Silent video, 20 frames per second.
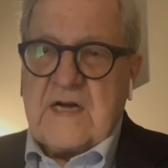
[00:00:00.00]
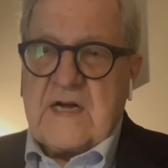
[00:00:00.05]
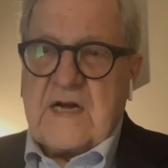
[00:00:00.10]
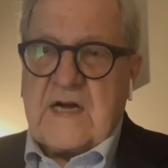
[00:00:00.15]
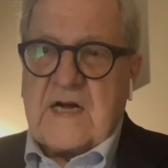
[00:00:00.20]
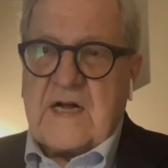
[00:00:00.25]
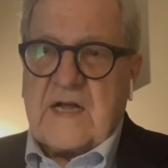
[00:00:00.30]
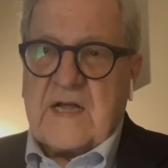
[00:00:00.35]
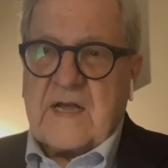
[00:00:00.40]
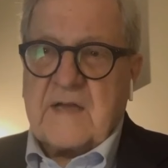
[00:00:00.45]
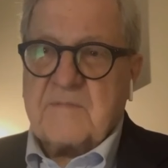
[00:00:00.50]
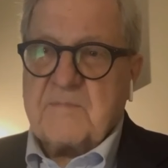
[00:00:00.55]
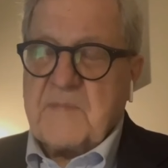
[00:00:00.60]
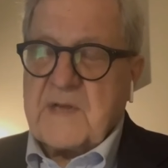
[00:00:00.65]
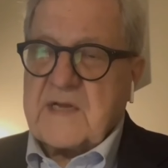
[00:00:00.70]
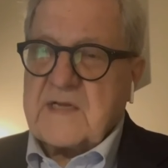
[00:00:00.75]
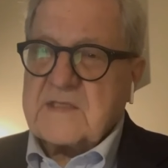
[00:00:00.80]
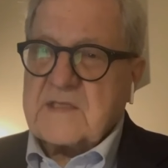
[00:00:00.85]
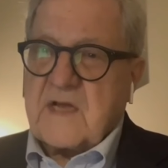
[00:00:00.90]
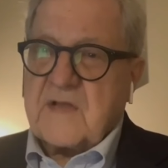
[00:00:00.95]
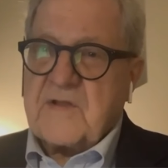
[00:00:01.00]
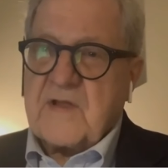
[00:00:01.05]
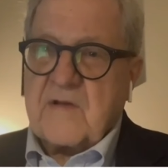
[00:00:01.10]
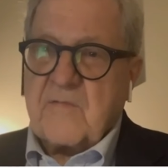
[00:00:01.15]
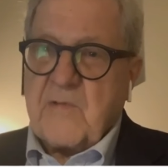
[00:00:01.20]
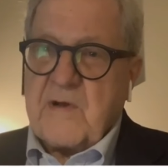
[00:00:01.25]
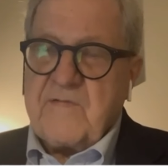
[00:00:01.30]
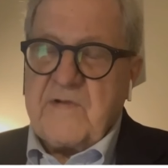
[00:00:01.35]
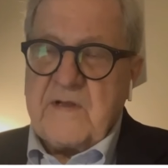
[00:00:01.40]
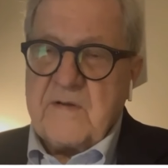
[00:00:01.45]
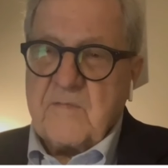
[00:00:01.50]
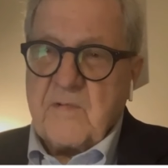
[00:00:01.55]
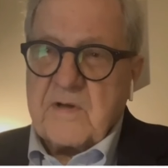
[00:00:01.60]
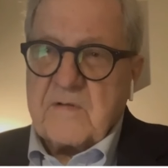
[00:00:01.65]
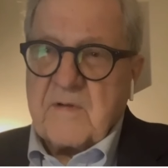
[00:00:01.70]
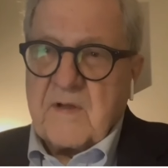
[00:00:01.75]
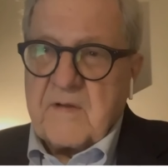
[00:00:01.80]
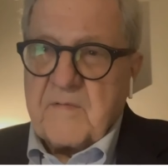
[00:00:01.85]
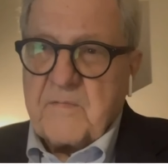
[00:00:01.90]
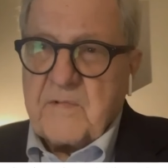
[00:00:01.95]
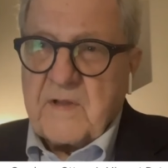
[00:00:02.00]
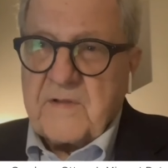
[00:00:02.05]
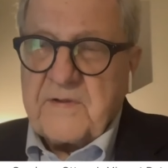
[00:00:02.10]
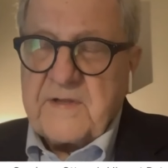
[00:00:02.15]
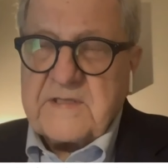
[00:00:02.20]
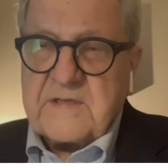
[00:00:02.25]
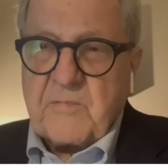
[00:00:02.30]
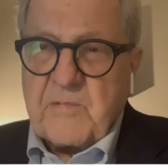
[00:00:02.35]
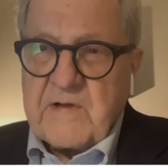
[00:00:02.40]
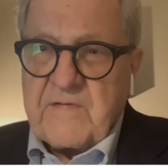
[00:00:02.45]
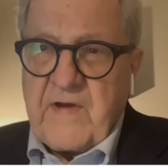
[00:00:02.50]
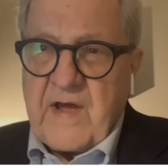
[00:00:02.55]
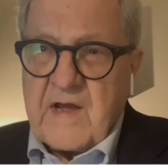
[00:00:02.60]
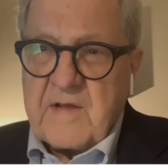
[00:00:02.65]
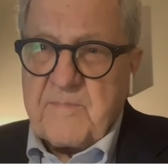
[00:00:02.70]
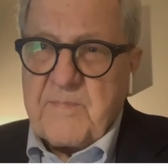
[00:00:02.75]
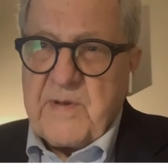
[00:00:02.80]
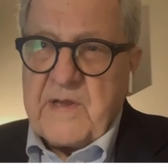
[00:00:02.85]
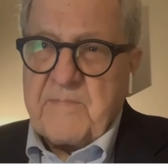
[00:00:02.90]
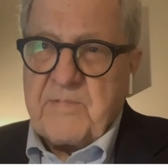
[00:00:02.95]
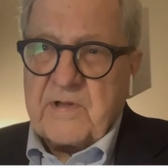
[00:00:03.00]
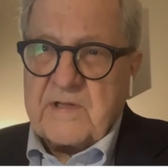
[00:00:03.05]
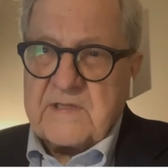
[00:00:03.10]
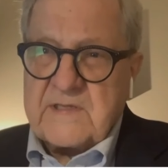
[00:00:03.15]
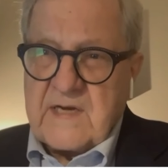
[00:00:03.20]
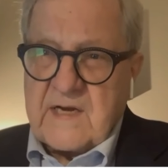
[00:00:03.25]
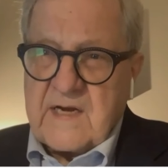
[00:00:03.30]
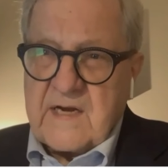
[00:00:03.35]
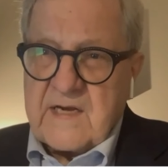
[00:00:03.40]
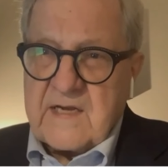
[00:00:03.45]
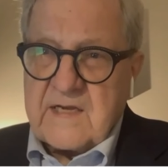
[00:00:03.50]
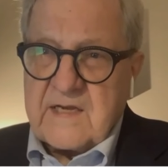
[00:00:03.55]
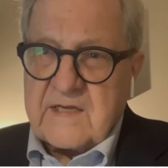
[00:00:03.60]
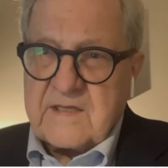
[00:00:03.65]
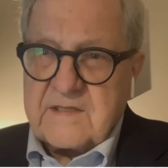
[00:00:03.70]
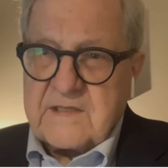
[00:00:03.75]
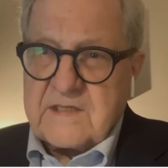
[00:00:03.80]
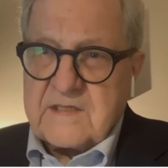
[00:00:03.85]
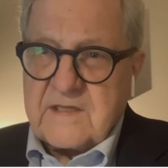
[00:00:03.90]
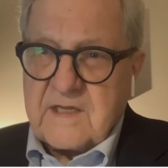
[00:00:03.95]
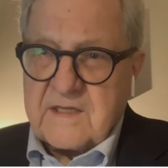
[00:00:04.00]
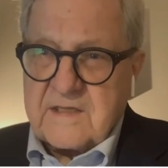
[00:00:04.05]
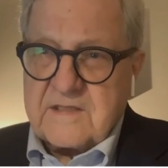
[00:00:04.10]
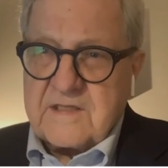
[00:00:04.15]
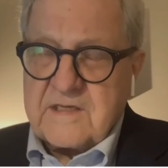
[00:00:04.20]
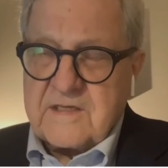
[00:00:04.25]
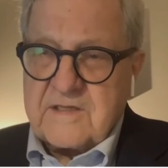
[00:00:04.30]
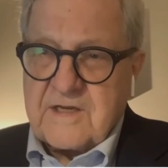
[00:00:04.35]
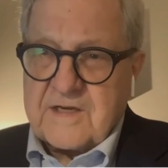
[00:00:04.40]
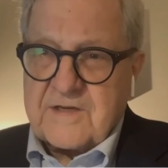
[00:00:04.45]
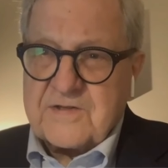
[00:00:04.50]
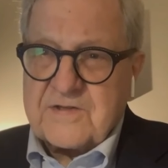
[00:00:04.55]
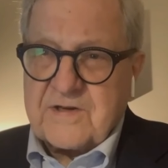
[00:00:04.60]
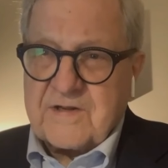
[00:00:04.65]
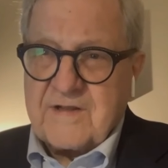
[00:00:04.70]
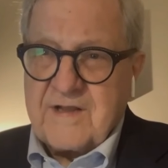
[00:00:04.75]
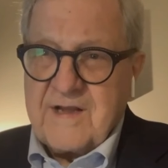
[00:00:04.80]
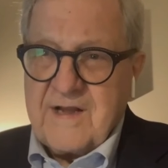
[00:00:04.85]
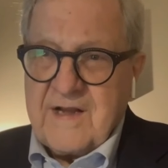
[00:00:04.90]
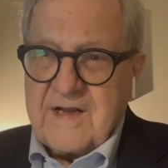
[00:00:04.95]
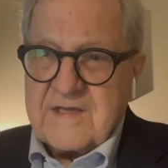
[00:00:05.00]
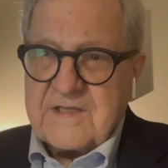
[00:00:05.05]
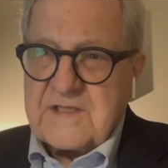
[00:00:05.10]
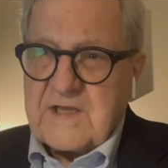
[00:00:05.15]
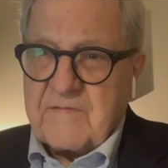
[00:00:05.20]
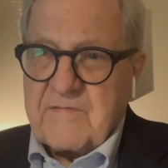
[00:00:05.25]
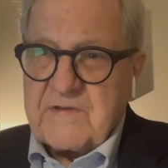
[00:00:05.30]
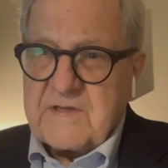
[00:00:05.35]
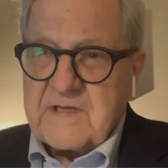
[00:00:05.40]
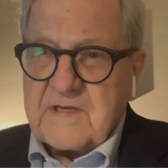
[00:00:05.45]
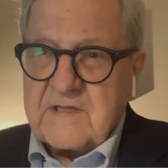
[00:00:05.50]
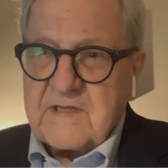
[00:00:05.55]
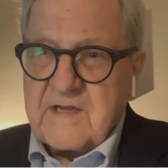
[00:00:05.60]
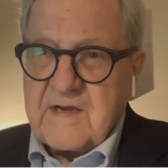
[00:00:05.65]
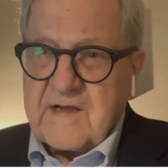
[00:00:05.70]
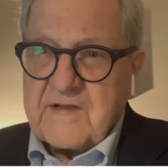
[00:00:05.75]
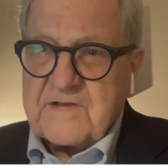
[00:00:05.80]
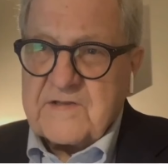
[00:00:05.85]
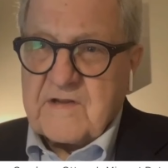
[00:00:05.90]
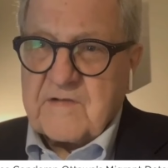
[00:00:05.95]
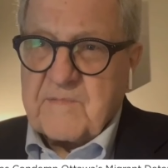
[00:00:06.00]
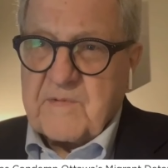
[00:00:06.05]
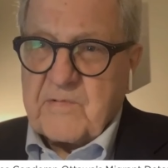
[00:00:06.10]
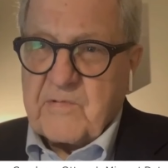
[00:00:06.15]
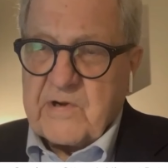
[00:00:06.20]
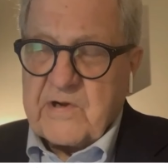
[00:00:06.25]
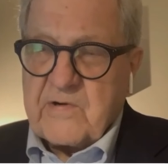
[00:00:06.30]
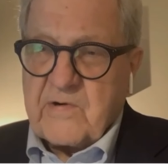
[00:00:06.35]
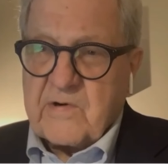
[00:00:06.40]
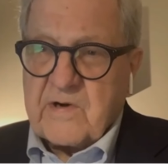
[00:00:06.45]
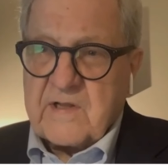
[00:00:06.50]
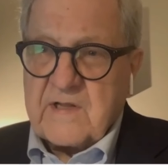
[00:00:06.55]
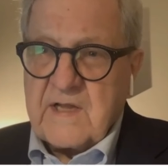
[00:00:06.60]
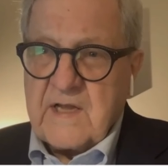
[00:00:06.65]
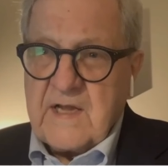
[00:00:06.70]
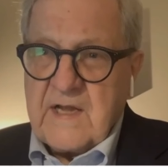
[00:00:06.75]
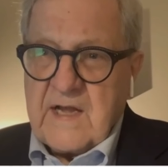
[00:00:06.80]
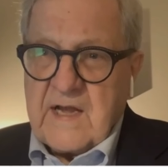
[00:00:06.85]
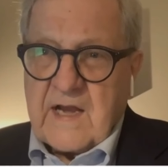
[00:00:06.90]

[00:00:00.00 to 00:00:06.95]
Mm-hmm. Uh, and because I think we, we, we, have had people die in, de- detention. Mm-hmm. 17 deaths have been recorded.